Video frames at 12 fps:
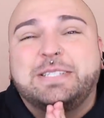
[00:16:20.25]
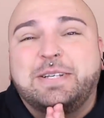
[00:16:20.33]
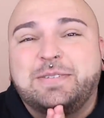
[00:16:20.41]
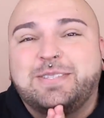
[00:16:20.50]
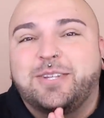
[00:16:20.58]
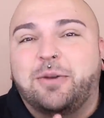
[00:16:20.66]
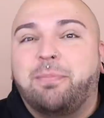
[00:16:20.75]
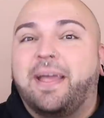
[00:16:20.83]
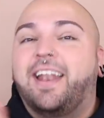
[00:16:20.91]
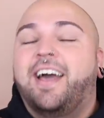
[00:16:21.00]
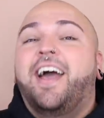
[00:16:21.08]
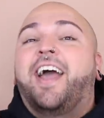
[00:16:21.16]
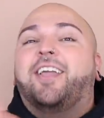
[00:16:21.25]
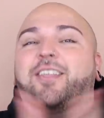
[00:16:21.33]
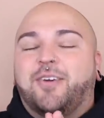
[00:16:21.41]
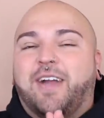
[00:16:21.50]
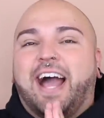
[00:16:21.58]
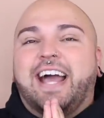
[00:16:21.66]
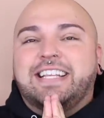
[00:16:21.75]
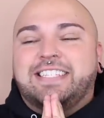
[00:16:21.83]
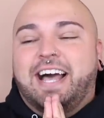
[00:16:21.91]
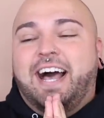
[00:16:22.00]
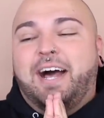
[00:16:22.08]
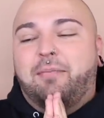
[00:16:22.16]
so stupid. You
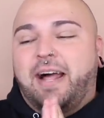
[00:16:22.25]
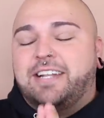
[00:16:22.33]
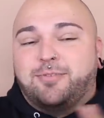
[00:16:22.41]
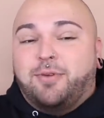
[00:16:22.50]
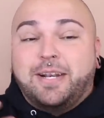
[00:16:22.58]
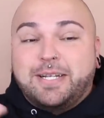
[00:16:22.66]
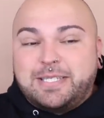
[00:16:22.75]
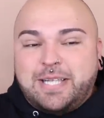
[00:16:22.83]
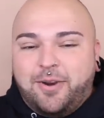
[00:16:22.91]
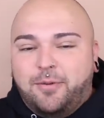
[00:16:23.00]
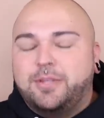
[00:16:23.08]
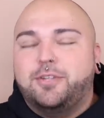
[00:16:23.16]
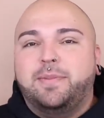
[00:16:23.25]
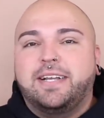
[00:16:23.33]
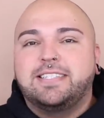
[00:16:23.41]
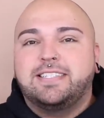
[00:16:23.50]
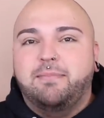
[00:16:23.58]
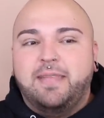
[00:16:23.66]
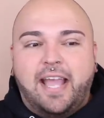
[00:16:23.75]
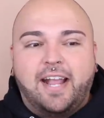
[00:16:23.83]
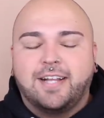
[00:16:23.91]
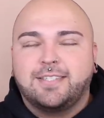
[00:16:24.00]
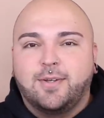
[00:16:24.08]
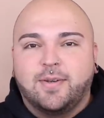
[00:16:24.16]
guys, um, I just wanted to share it with you because to me, I
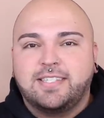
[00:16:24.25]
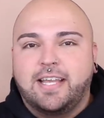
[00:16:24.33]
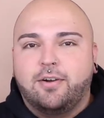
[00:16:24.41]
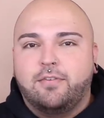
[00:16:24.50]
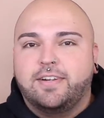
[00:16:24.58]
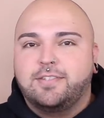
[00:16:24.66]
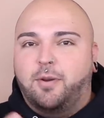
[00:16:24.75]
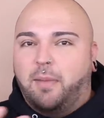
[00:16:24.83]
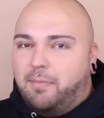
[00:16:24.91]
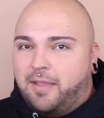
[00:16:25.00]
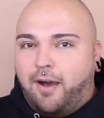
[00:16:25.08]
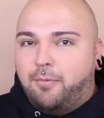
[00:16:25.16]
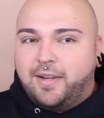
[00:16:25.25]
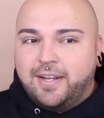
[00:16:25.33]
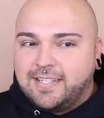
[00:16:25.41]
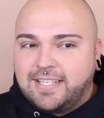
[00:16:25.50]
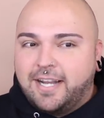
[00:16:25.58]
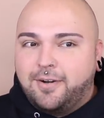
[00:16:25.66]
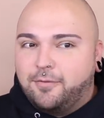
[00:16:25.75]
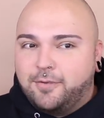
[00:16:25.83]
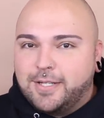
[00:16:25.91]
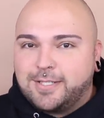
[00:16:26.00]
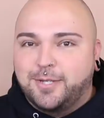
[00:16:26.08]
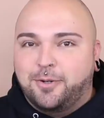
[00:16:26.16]
got so excited over it. So maybe y'all will get excited
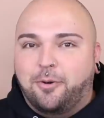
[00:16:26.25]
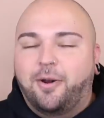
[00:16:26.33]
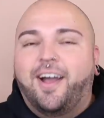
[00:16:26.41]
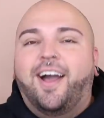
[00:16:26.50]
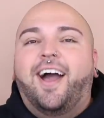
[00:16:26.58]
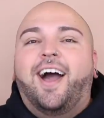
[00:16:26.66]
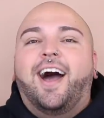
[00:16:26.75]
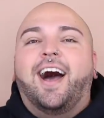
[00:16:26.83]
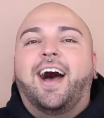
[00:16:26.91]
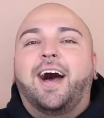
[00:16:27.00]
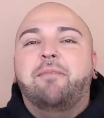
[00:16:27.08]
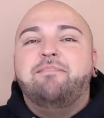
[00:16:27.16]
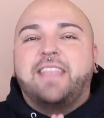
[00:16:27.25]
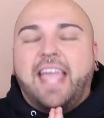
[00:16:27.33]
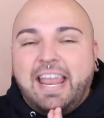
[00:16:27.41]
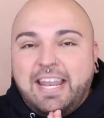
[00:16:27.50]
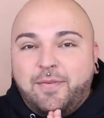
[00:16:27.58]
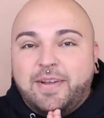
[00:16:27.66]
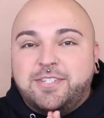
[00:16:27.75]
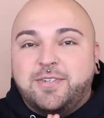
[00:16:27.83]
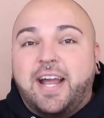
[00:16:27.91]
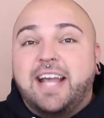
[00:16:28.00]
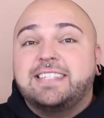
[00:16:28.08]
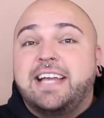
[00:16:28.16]
over it too. Um, anyways, you
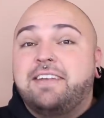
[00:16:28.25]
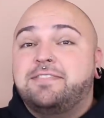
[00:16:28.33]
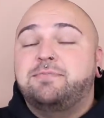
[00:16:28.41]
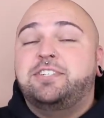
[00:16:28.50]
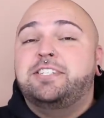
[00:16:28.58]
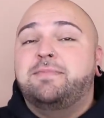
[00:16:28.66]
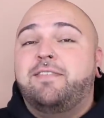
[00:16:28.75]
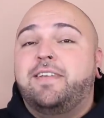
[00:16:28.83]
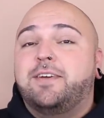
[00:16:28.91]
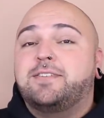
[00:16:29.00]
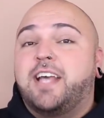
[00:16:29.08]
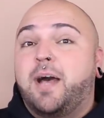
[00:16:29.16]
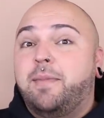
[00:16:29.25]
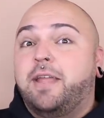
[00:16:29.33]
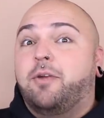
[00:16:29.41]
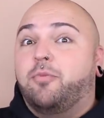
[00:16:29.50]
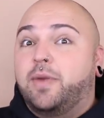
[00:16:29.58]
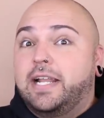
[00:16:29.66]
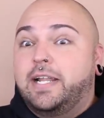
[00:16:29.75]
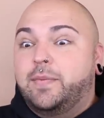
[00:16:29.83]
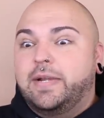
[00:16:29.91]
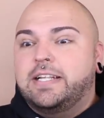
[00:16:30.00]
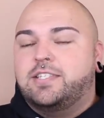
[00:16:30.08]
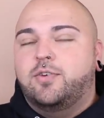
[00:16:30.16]
guys, I have some Cheesemate videos coming really,
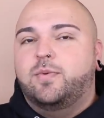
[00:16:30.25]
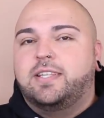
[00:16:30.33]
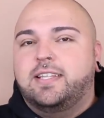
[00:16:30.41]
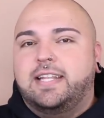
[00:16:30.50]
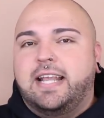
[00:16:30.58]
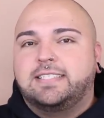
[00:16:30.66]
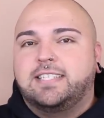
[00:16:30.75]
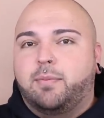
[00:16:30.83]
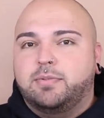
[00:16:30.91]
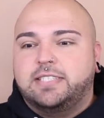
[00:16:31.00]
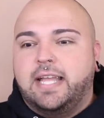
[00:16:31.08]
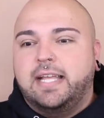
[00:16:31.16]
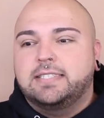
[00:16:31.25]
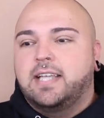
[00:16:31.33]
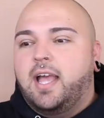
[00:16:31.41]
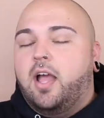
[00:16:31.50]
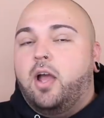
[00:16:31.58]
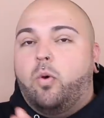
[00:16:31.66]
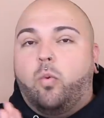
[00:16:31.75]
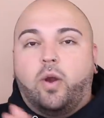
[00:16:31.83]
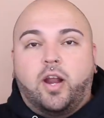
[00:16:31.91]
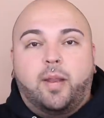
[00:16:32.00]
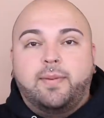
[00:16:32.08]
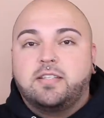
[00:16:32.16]
really soon within the next couple days.
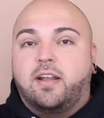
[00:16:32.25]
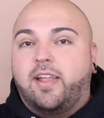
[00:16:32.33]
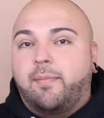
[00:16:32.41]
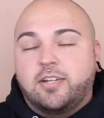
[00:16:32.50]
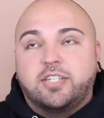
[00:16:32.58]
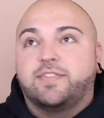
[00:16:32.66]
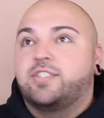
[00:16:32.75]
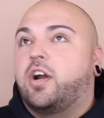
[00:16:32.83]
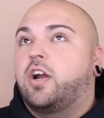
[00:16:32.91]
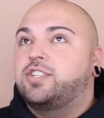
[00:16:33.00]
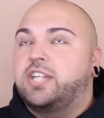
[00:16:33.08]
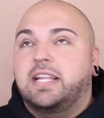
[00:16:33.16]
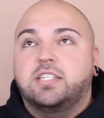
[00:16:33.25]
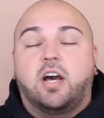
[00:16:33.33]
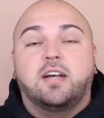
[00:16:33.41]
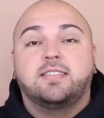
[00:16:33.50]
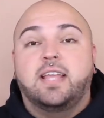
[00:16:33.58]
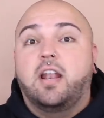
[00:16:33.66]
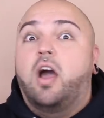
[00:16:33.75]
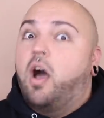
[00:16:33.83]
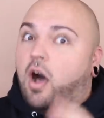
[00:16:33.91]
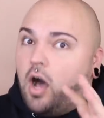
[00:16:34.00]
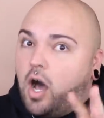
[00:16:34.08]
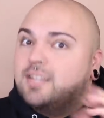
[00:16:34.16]
We're going to be talking about Jeffree Star, Shane Dawson,
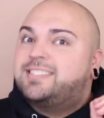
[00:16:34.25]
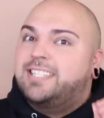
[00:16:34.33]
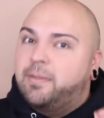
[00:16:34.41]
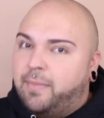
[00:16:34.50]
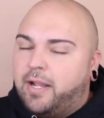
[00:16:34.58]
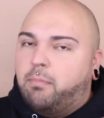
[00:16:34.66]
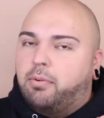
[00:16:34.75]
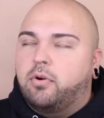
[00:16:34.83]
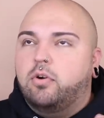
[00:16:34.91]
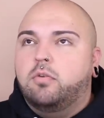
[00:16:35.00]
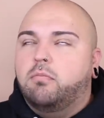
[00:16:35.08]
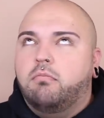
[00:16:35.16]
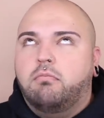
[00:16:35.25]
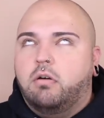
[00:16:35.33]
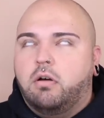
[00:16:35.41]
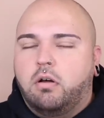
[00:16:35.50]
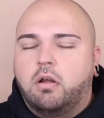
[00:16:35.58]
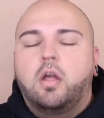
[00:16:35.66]
Austin McBroom. Blah.